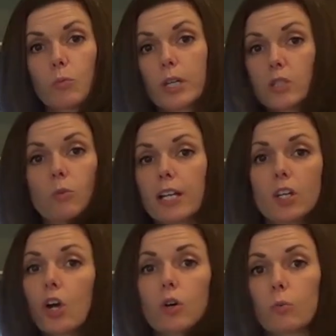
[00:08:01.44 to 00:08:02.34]
when do I
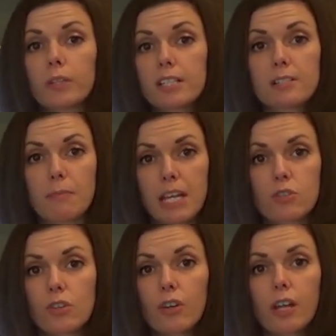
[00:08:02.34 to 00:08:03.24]
know when these
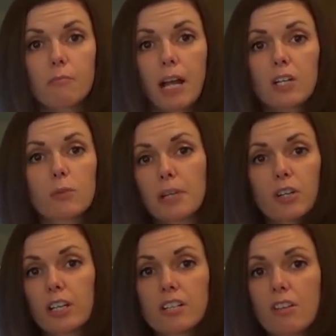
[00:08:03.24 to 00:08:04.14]
major and minor
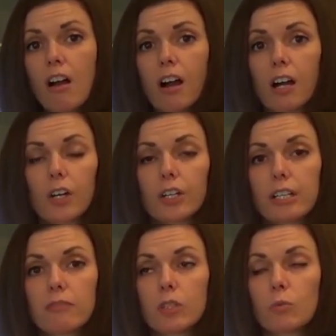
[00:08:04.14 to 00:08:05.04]
periods are, or
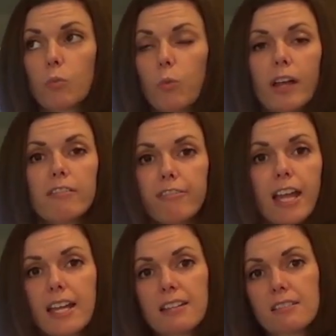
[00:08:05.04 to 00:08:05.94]
even what
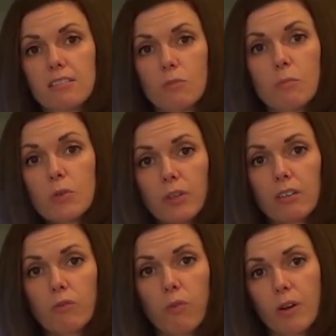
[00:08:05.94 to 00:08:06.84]
phase is the moon
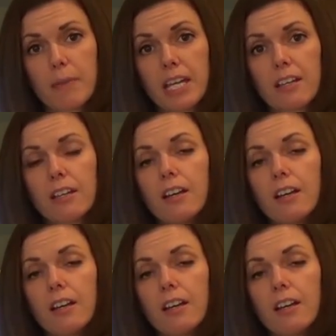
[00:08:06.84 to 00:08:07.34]
in for me?